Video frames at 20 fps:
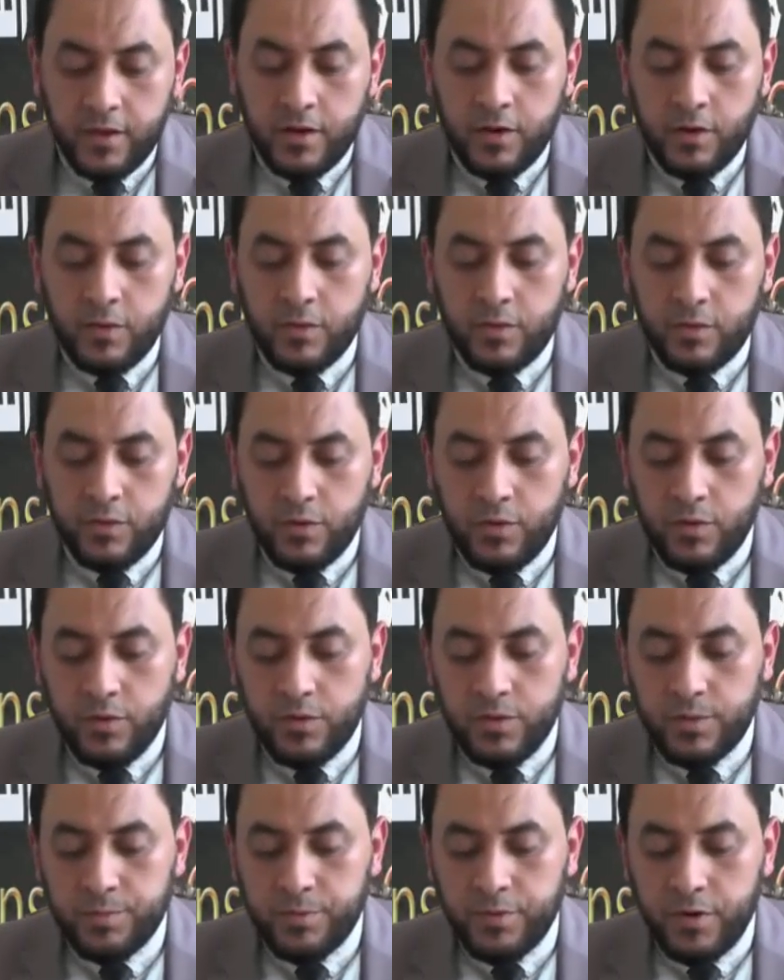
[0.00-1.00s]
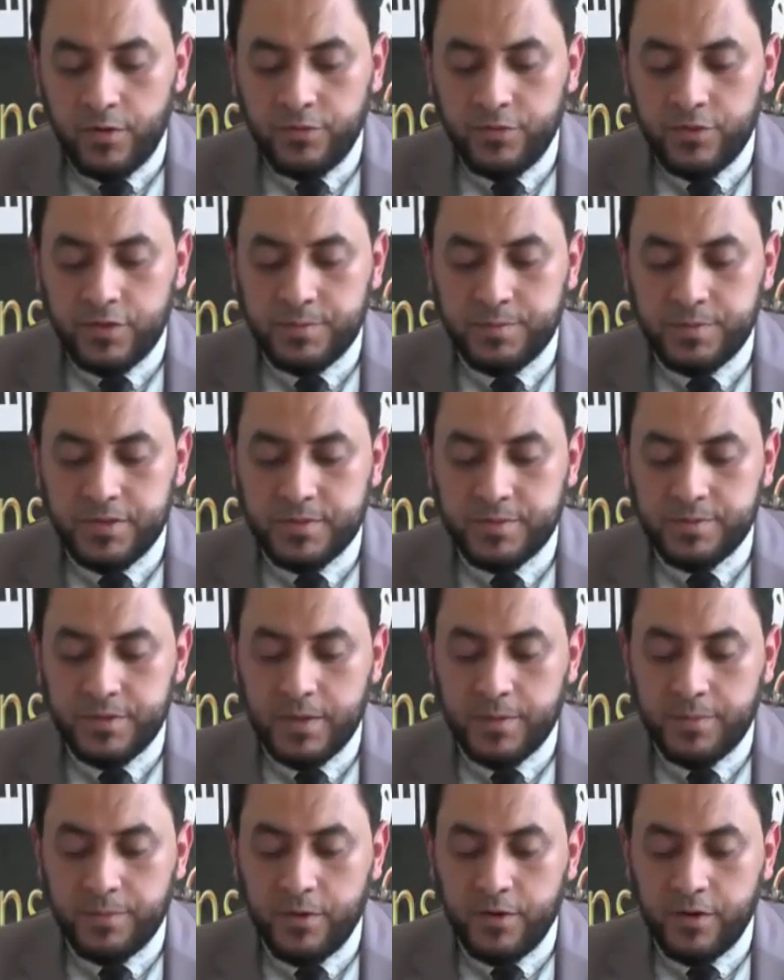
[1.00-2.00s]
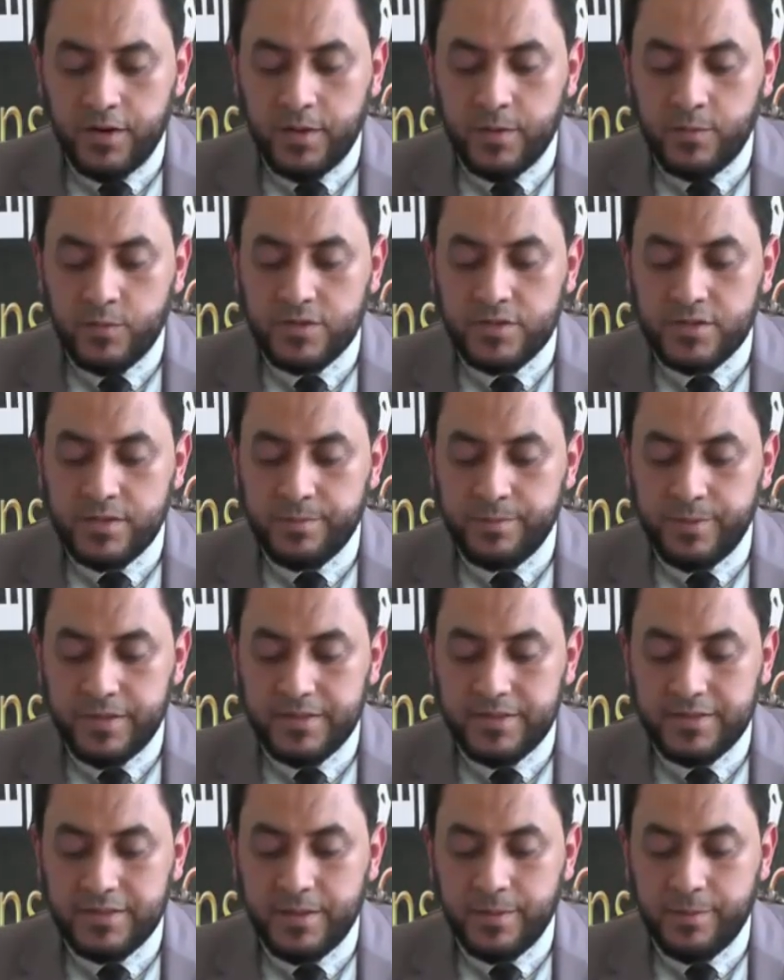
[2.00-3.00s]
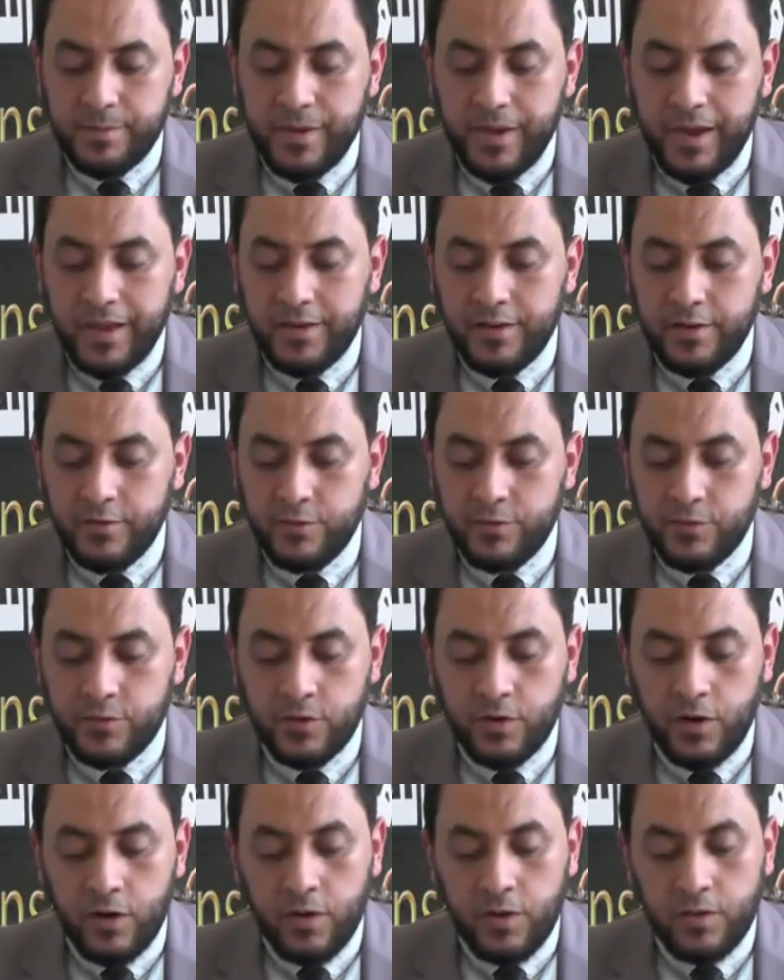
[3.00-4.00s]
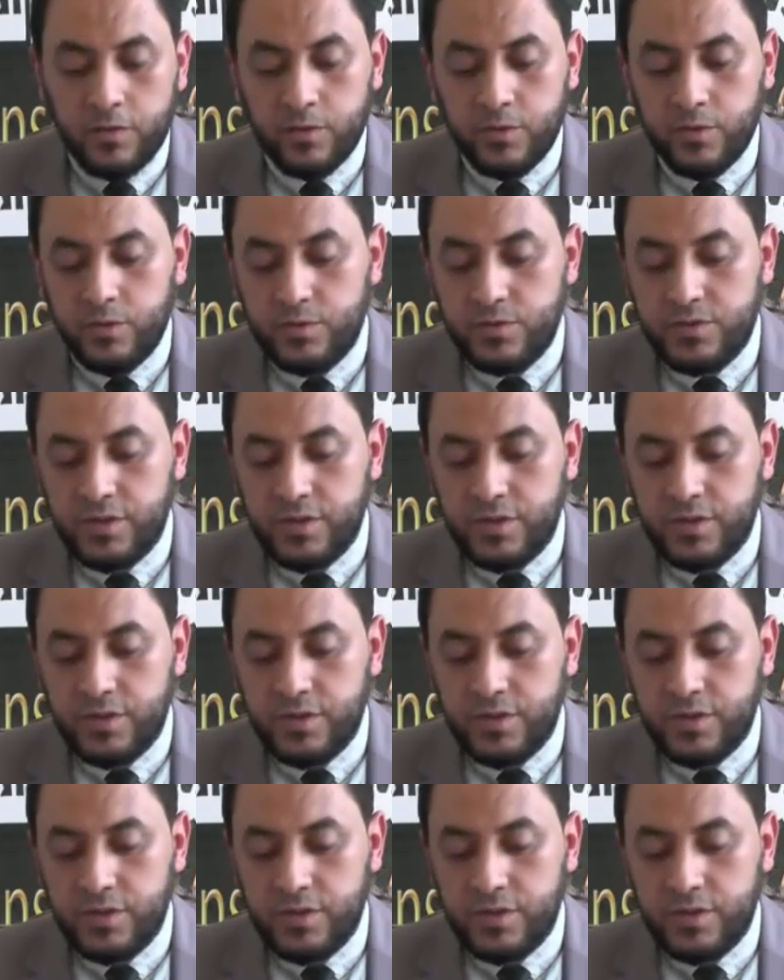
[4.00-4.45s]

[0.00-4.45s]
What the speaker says: Although the Prophet, peace be upon him, was the best companion for all those